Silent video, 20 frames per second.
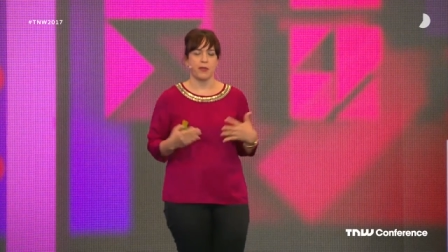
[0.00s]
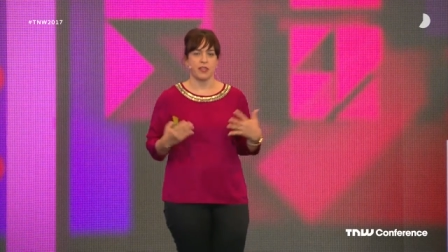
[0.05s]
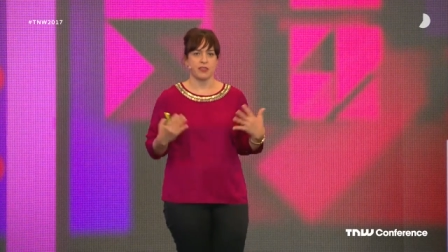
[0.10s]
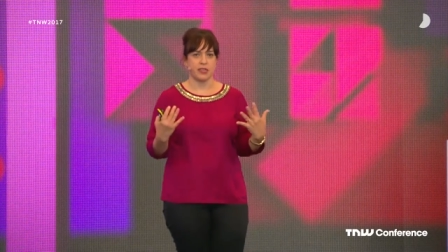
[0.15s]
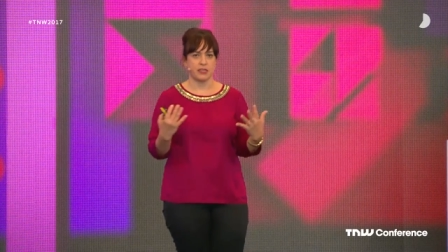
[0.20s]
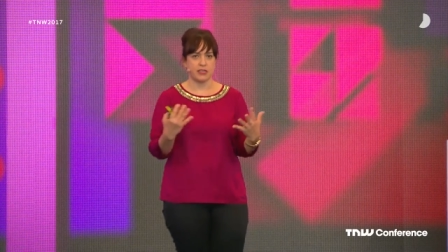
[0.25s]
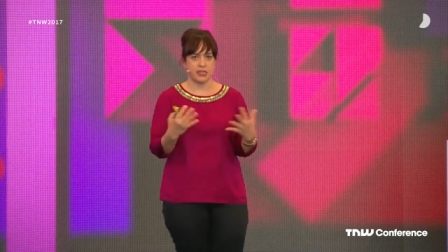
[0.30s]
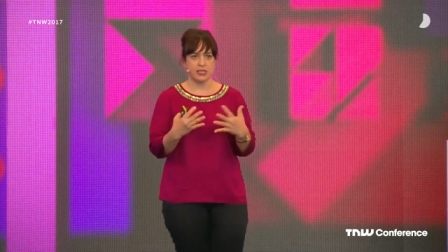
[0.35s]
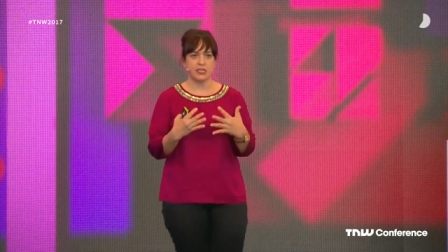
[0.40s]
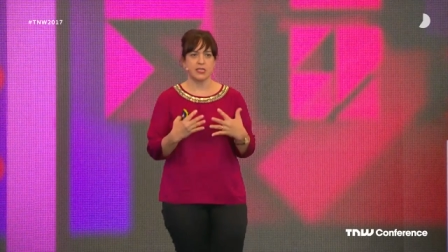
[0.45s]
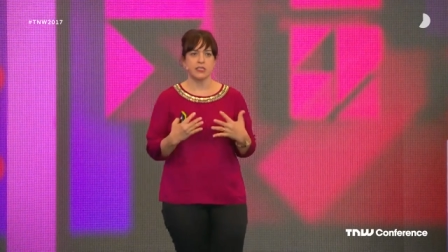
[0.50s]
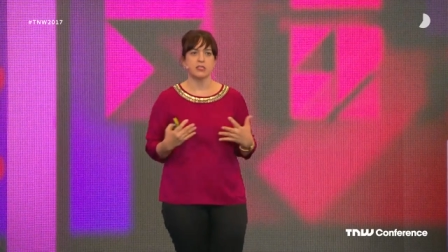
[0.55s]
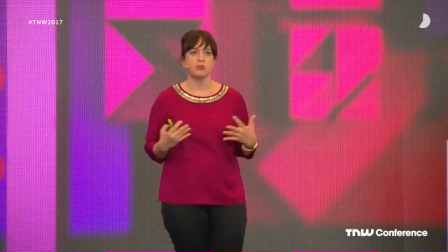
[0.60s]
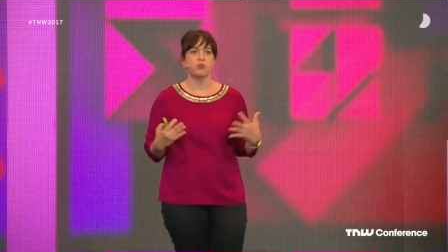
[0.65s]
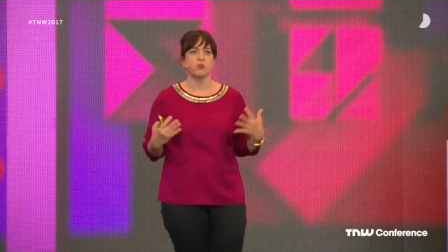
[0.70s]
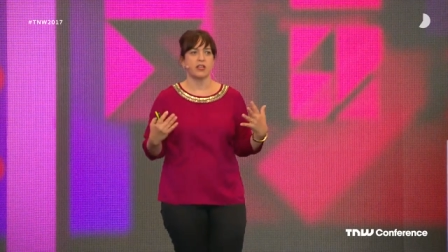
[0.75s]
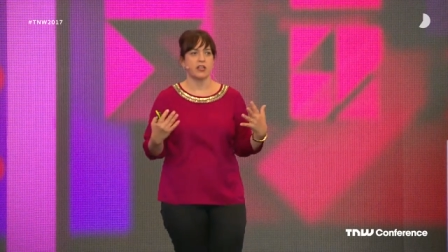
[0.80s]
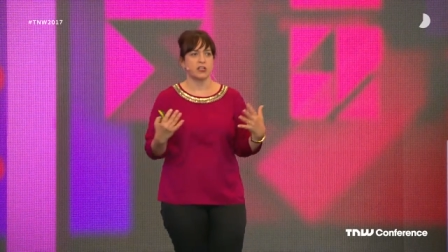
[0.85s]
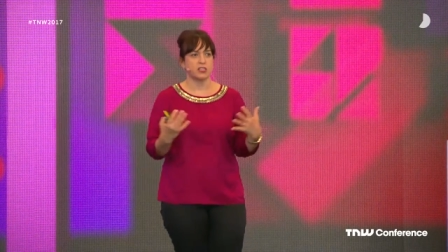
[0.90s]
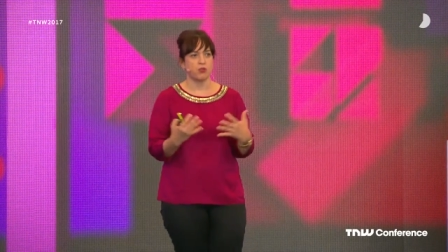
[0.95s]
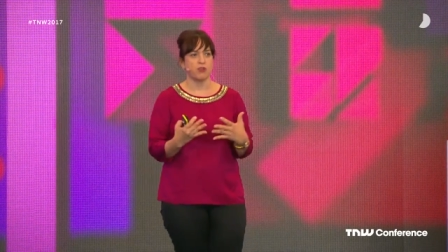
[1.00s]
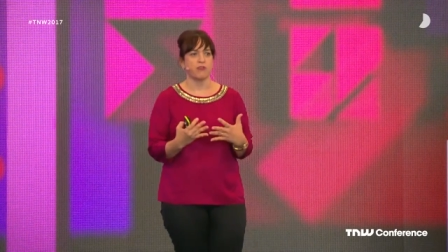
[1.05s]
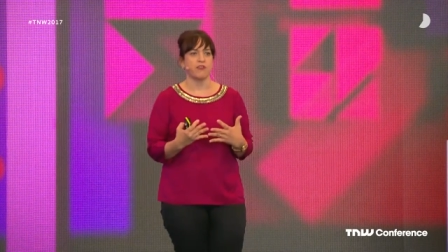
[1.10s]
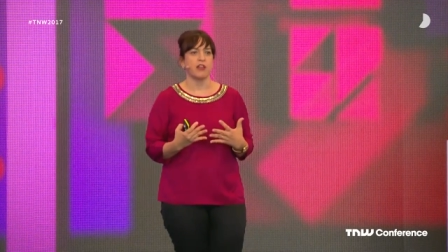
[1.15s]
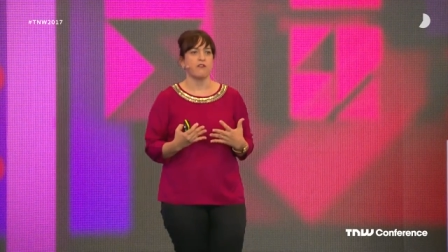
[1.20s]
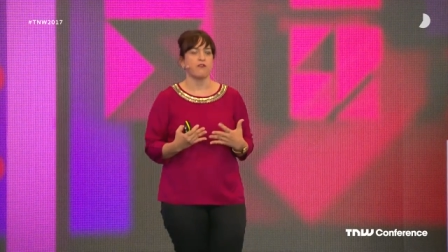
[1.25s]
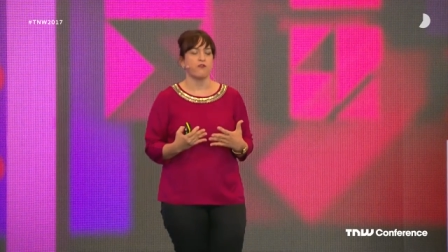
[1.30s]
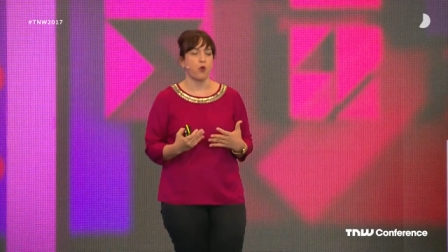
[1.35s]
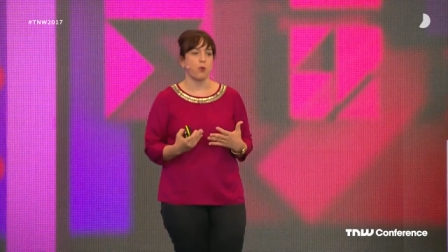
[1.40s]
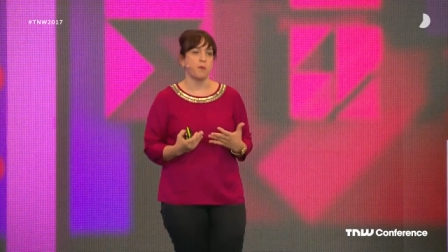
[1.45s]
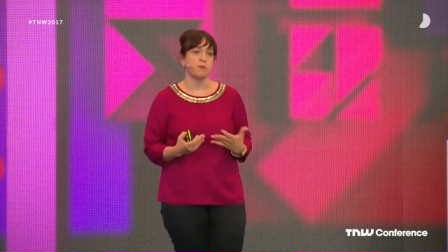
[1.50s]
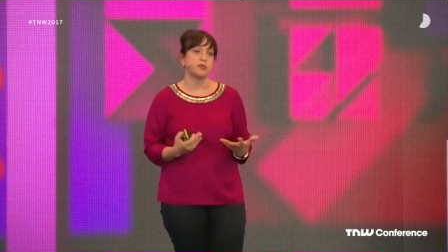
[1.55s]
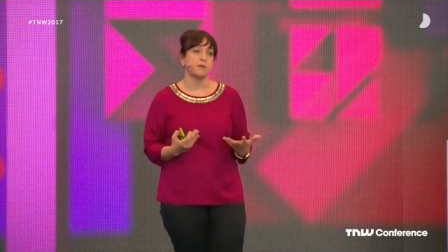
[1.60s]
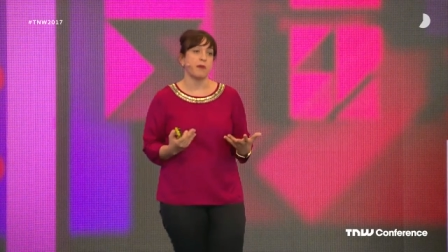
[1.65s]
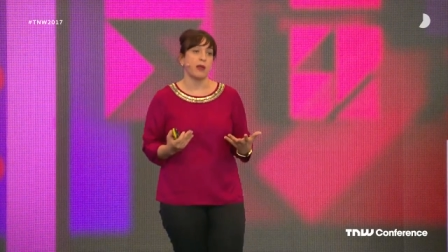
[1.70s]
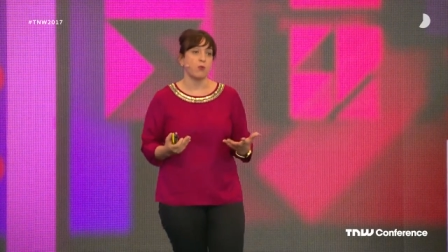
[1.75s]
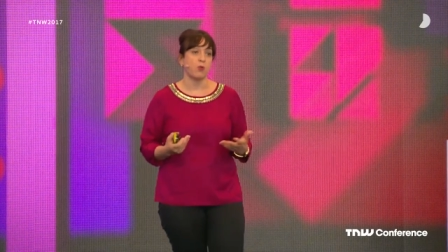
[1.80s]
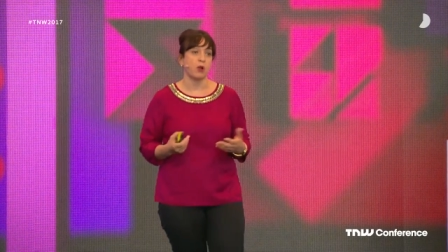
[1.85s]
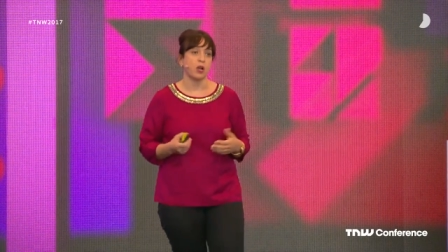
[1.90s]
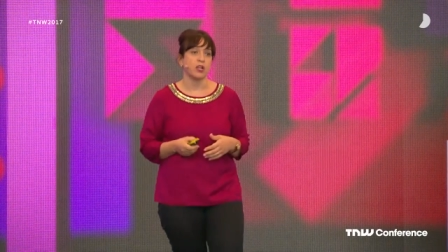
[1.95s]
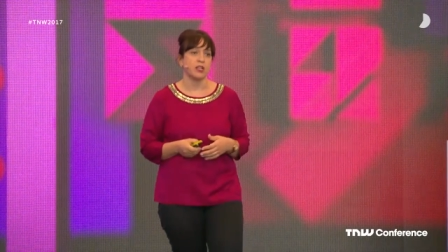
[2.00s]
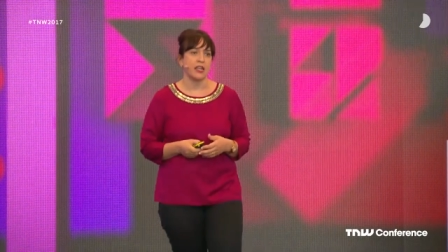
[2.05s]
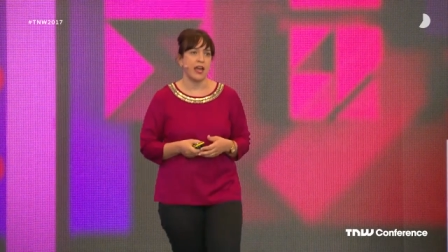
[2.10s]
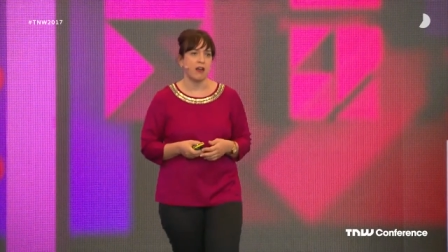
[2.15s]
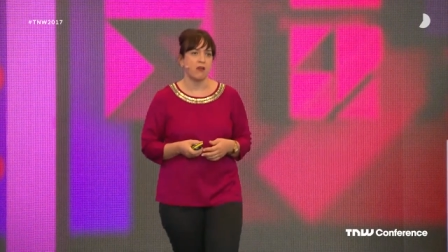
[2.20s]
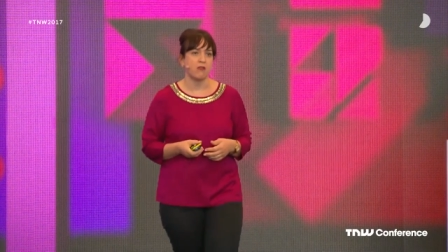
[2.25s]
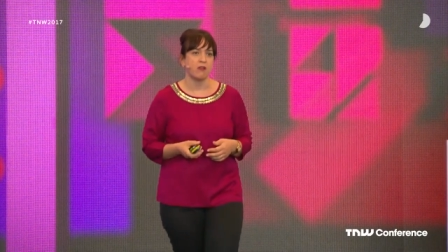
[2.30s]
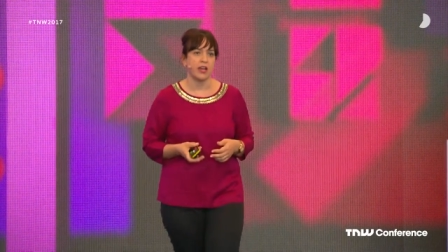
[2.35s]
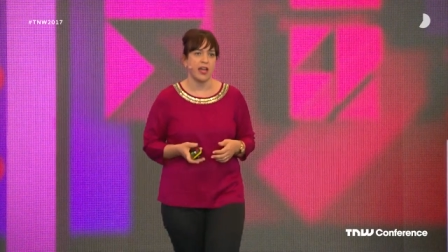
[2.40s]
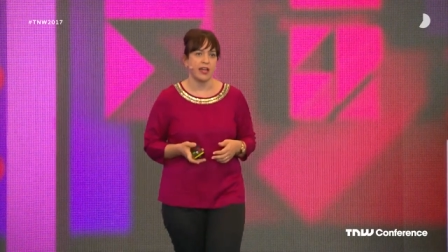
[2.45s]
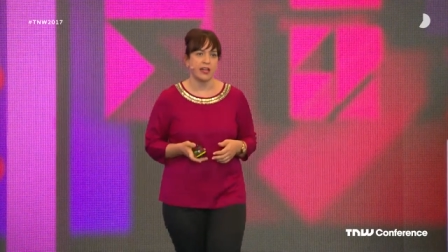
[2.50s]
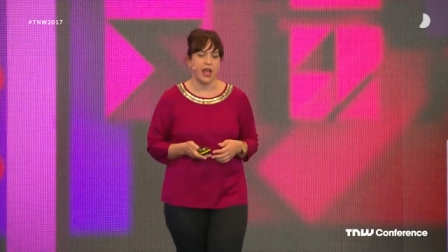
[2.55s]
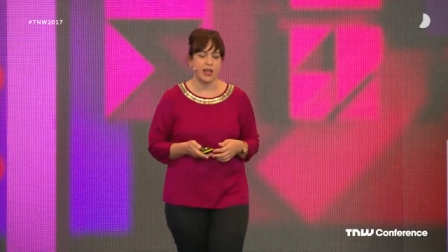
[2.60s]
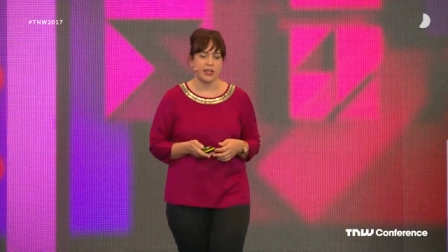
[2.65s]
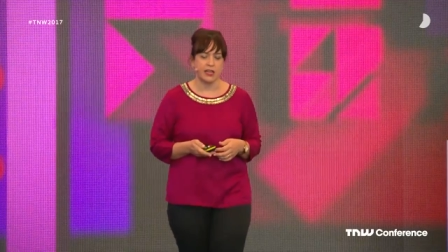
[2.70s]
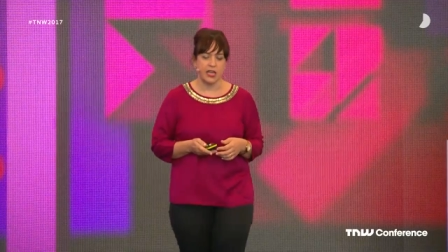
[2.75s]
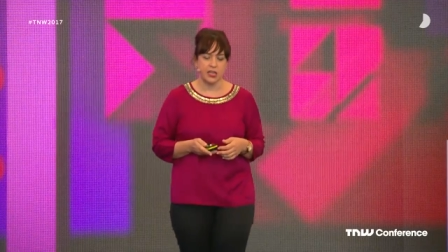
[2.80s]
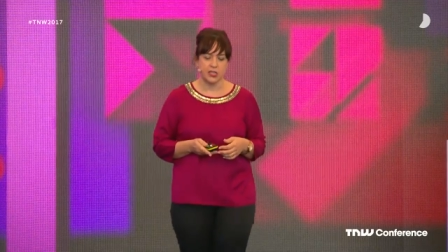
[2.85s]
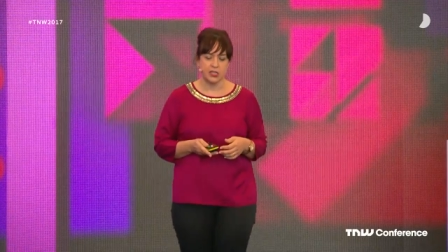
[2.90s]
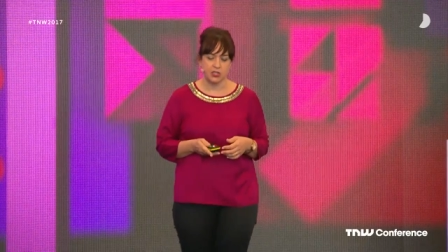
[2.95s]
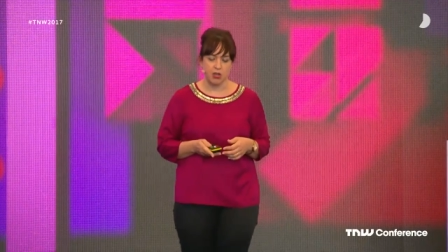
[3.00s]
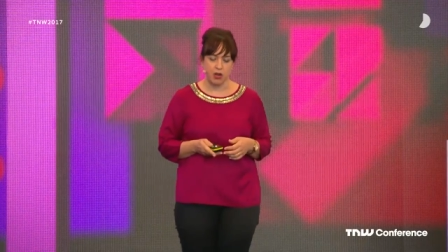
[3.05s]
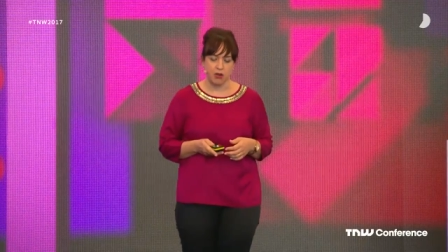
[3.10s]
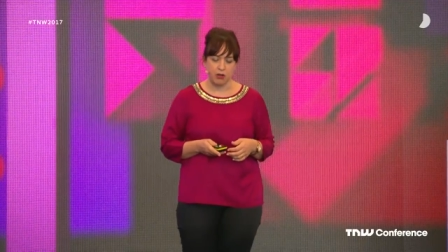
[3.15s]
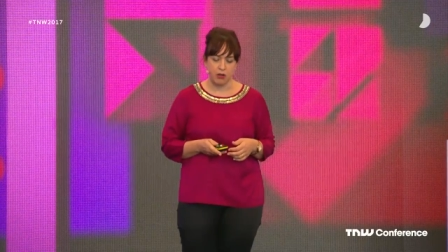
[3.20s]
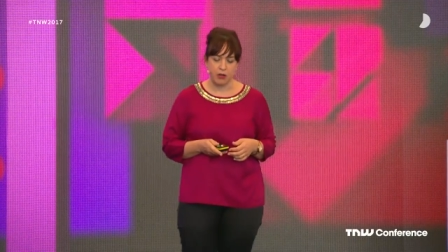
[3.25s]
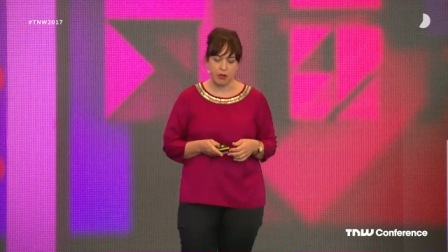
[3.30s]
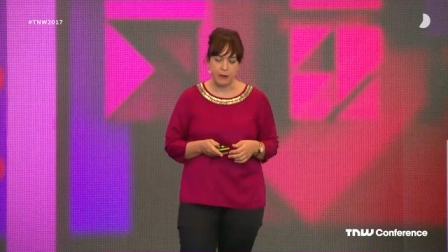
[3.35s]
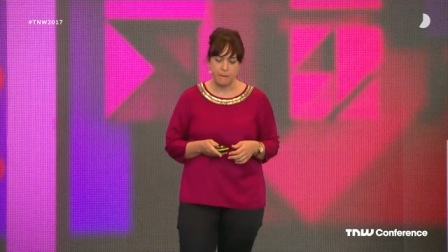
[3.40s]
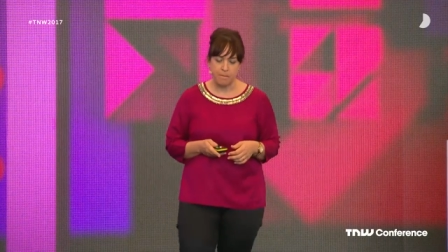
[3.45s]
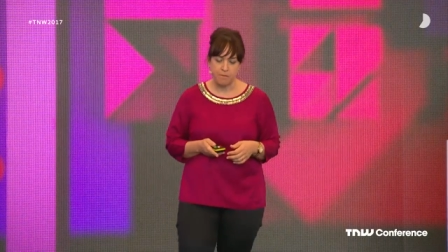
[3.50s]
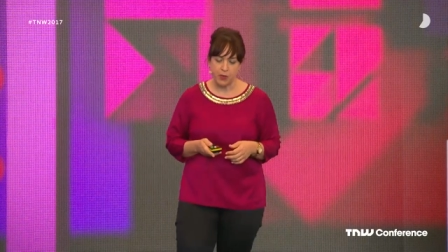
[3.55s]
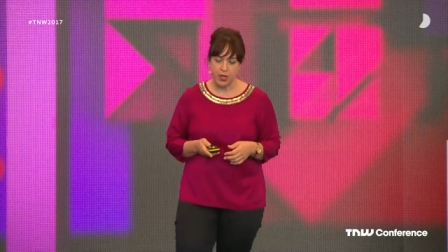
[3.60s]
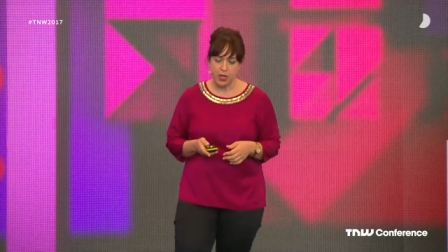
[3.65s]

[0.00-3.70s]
But this is what sort of informs my work now at Kickstarter.